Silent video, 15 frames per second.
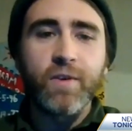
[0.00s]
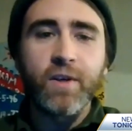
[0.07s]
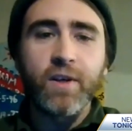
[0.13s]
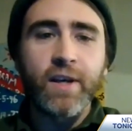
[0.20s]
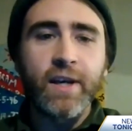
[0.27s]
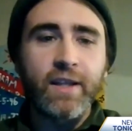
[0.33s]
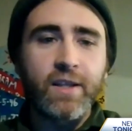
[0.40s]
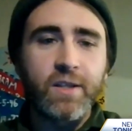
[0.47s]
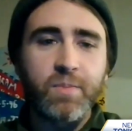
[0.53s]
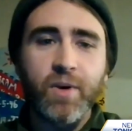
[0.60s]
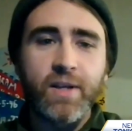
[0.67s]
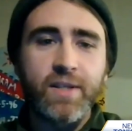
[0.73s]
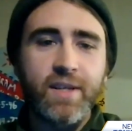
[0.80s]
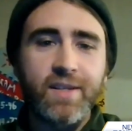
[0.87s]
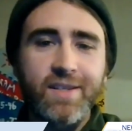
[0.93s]
feel like this
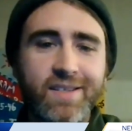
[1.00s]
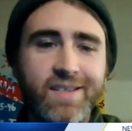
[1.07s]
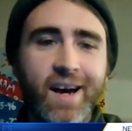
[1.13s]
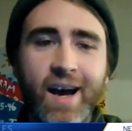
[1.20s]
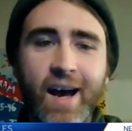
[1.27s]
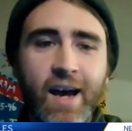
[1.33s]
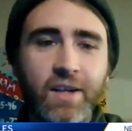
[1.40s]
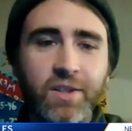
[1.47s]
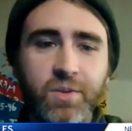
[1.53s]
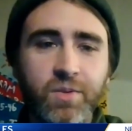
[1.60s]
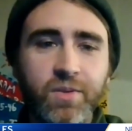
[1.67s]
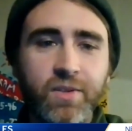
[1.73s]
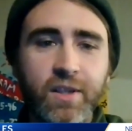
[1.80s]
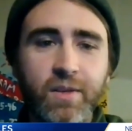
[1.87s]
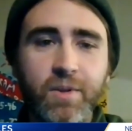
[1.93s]
process is not
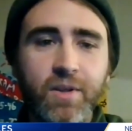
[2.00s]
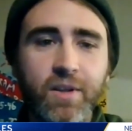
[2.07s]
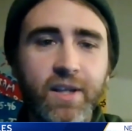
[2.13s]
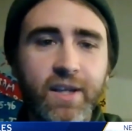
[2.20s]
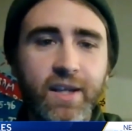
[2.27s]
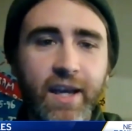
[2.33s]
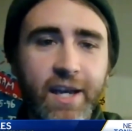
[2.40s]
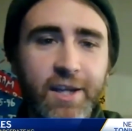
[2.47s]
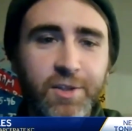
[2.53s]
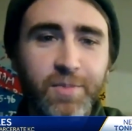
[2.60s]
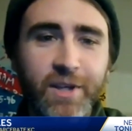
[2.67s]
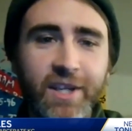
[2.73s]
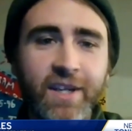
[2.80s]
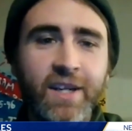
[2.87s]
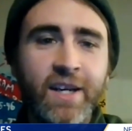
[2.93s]
actually community
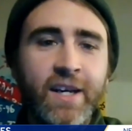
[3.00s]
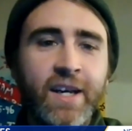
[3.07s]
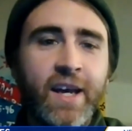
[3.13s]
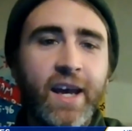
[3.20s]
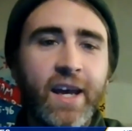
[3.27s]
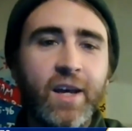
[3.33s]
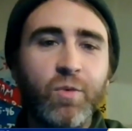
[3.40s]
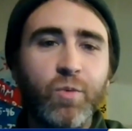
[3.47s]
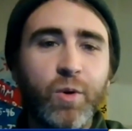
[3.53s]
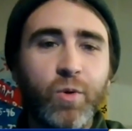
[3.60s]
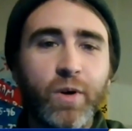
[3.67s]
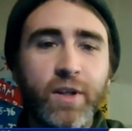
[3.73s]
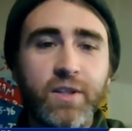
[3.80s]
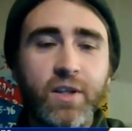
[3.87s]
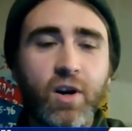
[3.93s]
engagement, and we
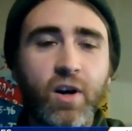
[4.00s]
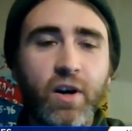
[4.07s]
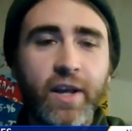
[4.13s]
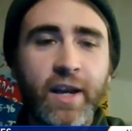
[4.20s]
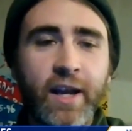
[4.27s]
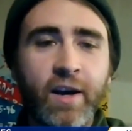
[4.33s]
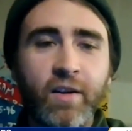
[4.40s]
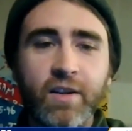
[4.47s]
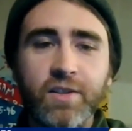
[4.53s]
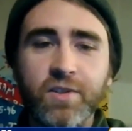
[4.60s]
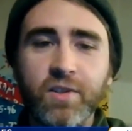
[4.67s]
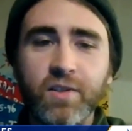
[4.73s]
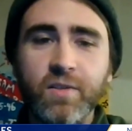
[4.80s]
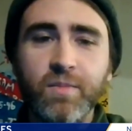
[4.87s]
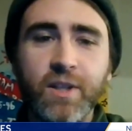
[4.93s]
wanted to call that out and
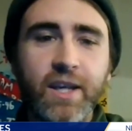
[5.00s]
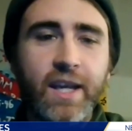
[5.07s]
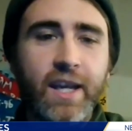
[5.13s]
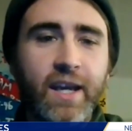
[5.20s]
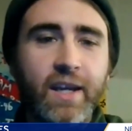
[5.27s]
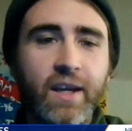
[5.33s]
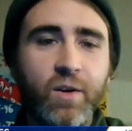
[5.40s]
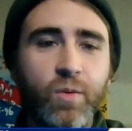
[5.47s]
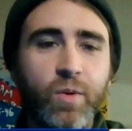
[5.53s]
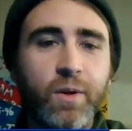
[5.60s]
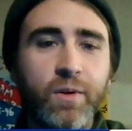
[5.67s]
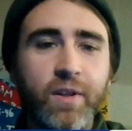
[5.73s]
show them that they can't get away